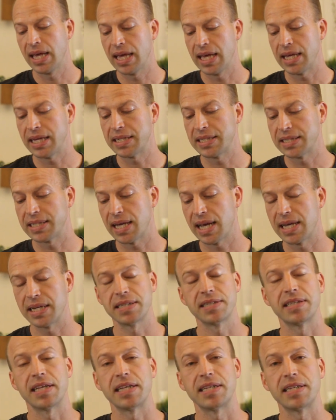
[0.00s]
he
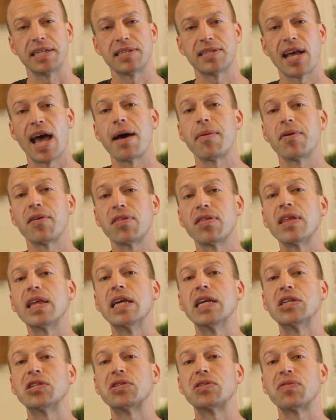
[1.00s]
says that Sabbath
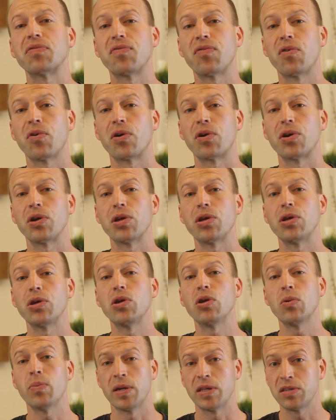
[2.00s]
is for
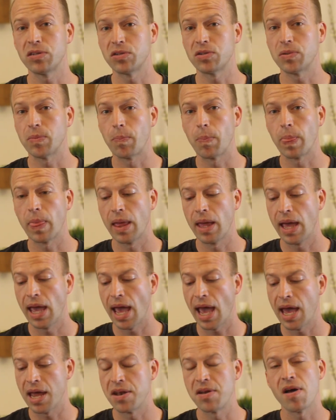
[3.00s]
humans
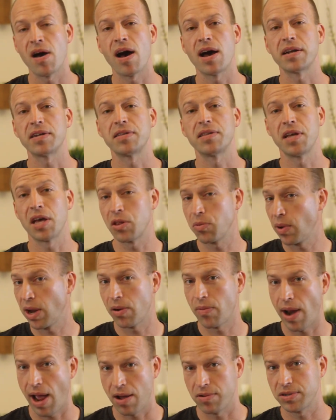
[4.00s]
and not the other way
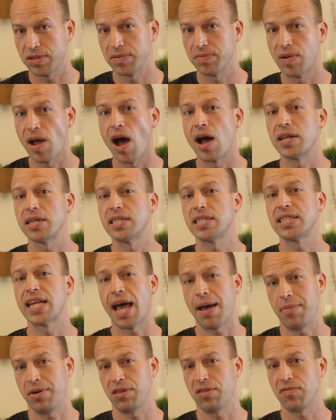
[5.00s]
around, not
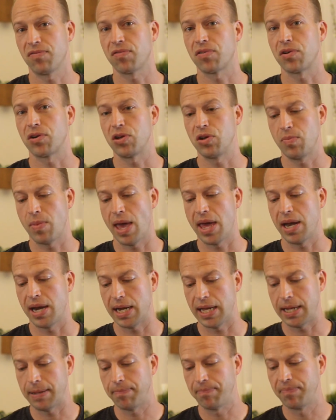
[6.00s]
Sabbath for
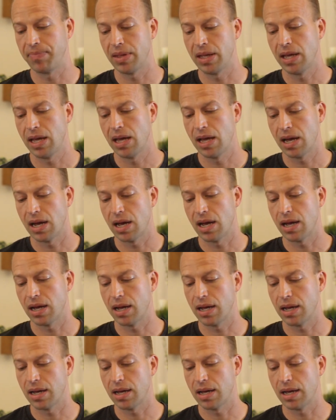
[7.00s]
humanity.
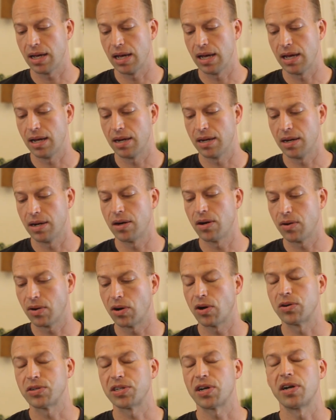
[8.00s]

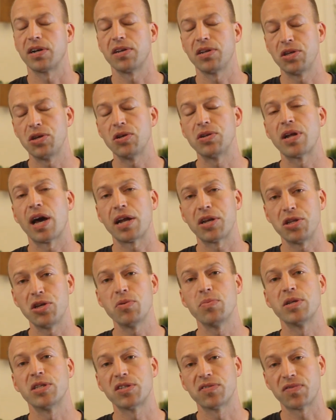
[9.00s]
Not
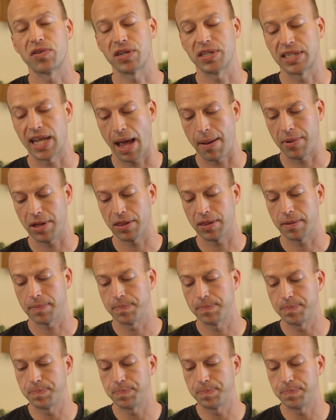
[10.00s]
humans for Sabbath.